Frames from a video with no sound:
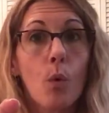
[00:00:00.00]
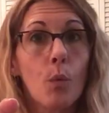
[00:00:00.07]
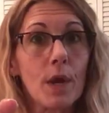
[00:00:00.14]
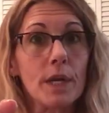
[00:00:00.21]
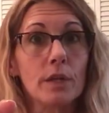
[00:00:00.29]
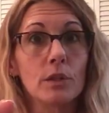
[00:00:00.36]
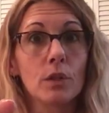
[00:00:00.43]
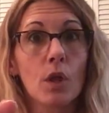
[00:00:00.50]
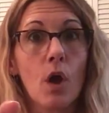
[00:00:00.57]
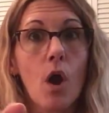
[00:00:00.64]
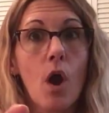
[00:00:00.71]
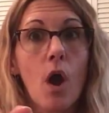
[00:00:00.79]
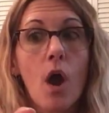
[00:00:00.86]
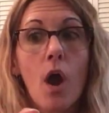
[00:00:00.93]
When
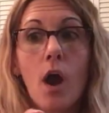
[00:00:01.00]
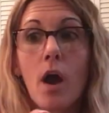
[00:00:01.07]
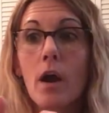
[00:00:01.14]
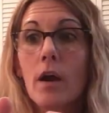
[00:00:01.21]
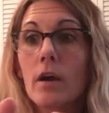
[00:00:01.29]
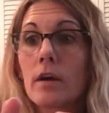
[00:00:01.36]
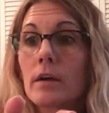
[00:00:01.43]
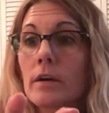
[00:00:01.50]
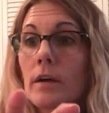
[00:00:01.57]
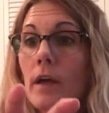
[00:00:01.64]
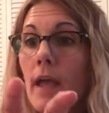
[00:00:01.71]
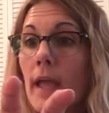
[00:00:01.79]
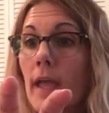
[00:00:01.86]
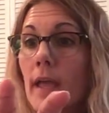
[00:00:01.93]

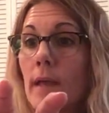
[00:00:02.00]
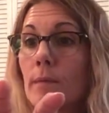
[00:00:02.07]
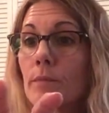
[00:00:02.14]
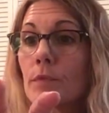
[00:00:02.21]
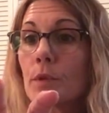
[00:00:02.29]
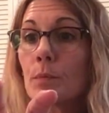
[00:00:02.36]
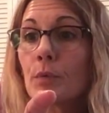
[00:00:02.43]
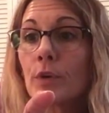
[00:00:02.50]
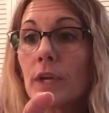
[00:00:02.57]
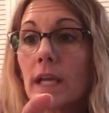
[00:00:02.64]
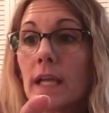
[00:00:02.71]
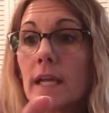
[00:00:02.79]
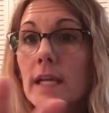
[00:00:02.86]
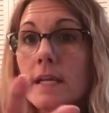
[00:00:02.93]
along came the
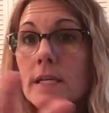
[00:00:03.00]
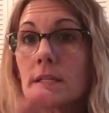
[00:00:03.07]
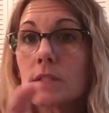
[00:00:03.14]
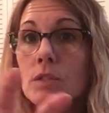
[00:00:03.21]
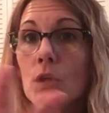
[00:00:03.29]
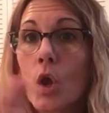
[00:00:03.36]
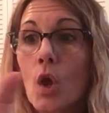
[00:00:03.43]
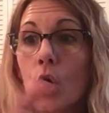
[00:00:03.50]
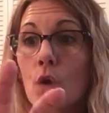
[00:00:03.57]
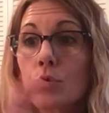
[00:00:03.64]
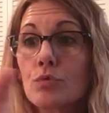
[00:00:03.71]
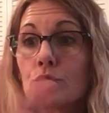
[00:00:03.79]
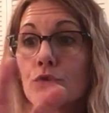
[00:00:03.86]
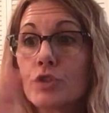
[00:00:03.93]
breeze,
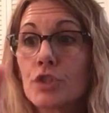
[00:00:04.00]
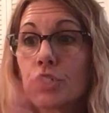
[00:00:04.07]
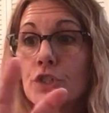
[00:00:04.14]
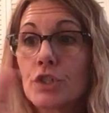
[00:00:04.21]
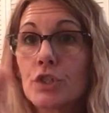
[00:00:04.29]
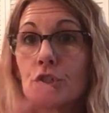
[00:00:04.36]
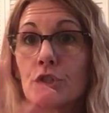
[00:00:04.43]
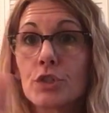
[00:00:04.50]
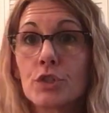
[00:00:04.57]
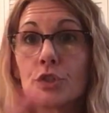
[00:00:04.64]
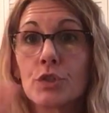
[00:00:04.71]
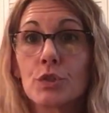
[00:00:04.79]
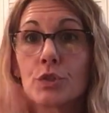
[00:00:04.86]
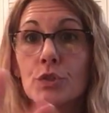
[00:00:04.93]

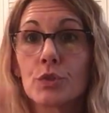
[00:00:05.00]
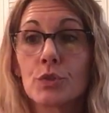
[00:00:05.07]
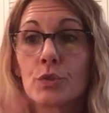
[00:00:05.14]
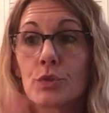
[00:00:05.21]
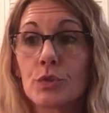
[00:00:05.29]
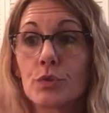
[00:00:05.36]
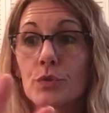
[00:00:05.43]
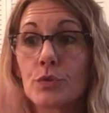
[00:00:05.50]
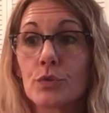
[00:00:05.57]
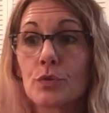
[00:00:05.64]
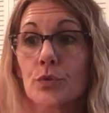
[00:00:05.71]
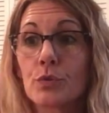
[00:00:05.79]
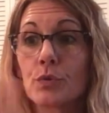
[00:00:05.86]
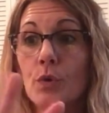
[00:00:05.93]
whoosh,
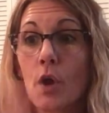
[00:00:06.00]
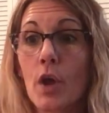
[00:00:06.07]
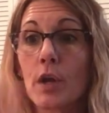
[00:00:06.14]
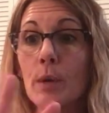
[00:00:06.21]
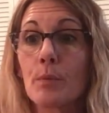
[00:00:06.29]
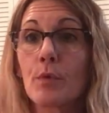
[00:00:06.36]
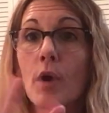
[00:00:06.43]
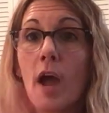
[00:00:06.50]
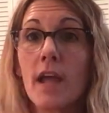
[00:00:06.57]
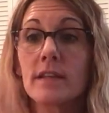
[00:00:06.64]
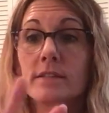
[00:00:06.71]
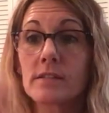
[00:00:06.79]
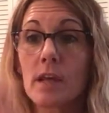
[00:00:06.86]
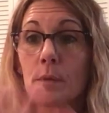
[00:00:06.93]
on a
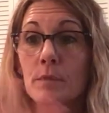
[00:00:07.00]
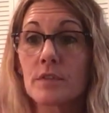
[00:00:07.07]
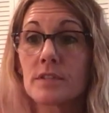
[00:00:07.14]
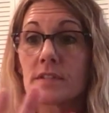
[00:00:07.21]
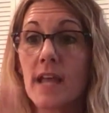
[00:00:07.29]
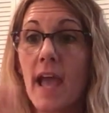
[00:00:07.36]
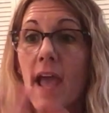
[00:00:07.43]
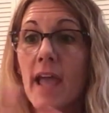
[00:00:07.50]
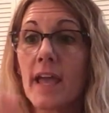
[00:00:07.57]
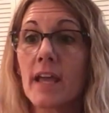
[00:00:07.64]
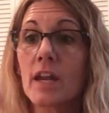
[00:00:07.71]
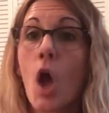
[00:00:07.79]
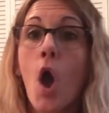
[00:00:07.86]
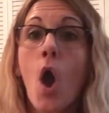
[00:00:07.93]
bright summer's
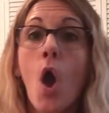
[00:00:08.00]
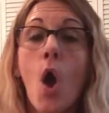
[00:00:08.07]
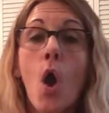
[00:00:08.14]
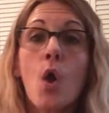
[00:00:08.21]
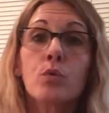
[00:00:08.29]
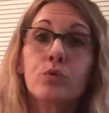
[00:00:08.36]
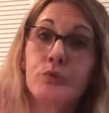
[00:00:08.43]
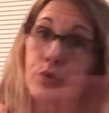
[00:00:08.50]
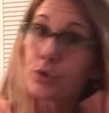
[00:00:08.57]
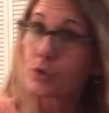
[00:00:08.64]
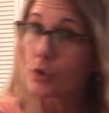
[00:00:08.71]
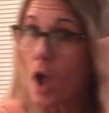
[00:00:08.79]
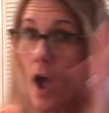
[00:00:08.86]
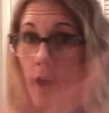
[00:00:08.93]
day, and
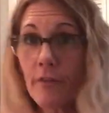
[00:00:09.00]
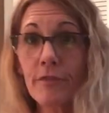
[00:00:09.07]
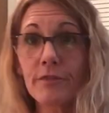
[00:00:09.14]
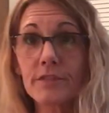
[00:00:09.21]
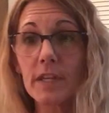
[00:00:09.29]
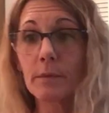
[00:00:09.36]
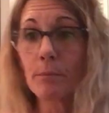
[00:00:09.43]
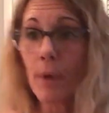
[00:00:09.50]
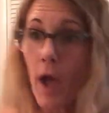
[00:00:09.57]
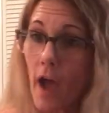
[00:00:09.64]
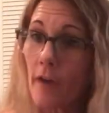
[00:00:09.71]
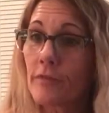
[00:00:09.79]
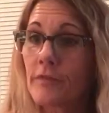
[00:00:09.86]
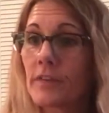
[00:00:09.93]
whoosh, huffed and
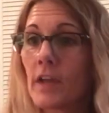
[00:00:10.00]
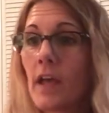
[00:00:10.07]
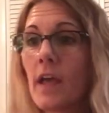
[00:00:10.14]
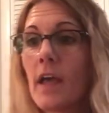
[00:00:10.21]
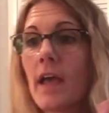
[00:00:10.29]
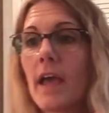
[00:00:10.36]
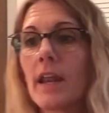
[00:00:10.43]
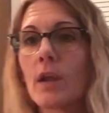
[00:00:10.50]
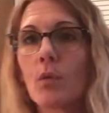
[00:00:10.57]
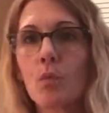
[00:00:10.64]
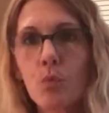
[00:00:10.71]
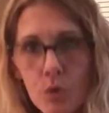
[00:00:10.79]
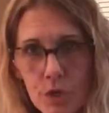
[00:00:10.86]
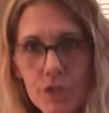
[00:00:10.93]
puffed, and it
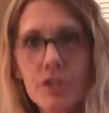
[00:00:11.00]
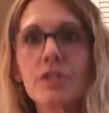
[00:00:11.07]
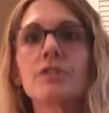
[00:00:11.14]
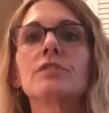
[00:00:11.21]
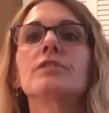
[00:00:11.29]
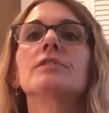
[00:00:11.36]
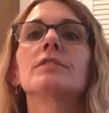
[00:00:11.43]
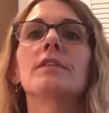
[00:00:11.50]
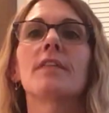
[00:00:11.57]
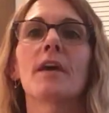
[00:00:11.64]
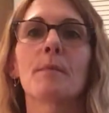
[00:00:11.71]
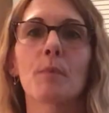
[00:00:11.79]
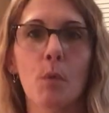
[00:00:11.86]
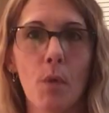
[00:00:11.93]
whooshed
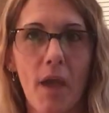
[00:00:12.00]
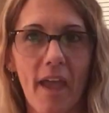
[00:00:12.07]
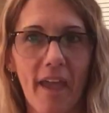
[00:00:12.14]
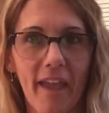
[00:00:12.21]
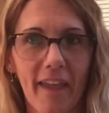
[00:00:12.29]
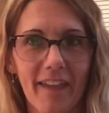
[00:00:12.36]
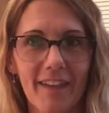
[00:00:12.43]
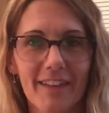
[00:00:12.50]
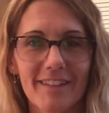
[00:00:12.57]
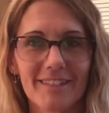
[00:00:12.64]
them away.